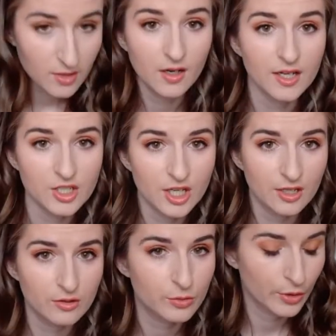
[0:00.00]
the
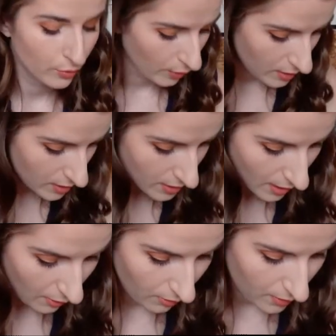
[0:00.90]
eyeshadows were great
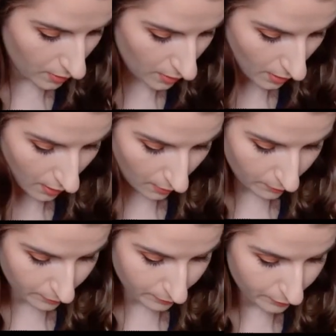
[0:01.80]
and the
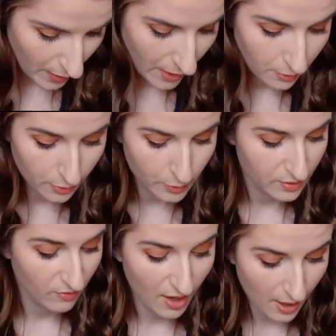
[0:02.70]
powder
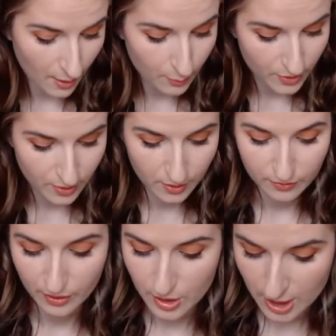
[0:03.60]
was fab,
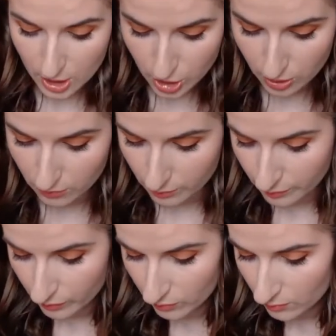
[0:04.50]
the foundation.
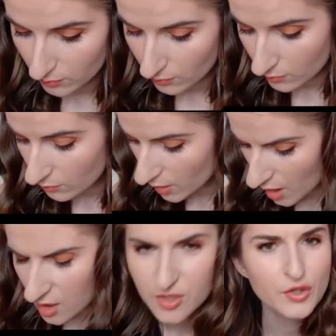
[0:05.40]

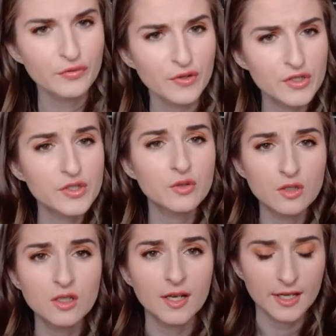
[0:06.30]
Yeah, so far so
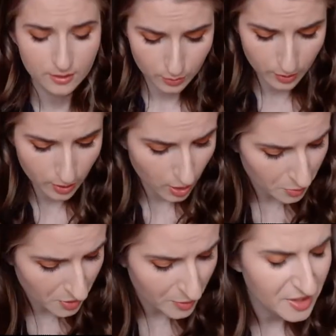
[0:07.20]
good. Like there were a
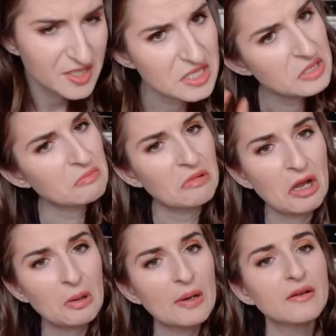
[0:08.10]
couple of bits
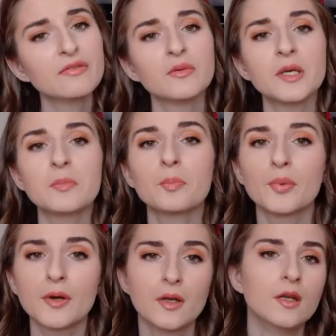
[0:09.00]
not great for me,
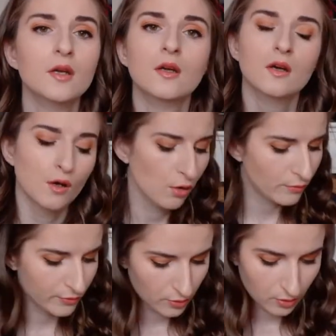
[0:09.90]
but
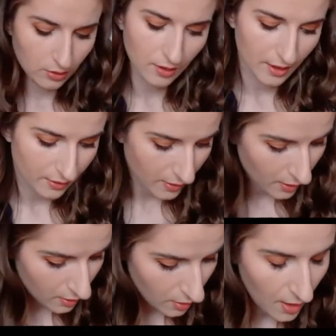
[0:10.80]
overall I
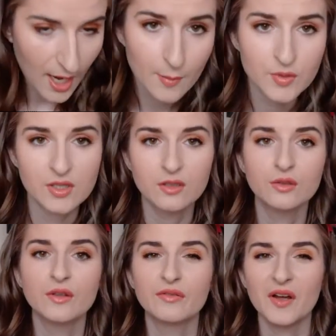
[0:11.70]
think
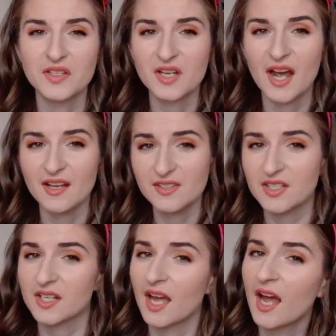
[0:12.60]
absolutely
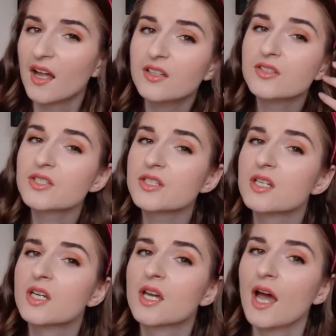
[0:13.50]
fantastic. And
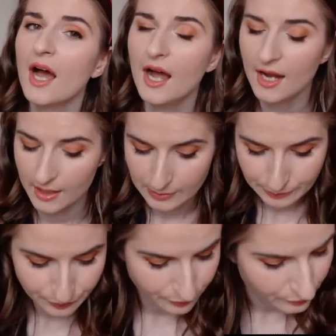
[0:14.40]

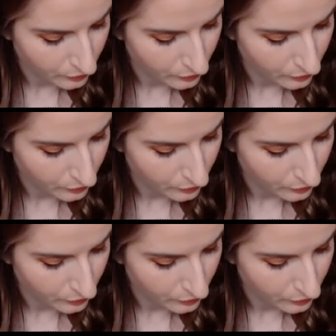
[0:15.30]
I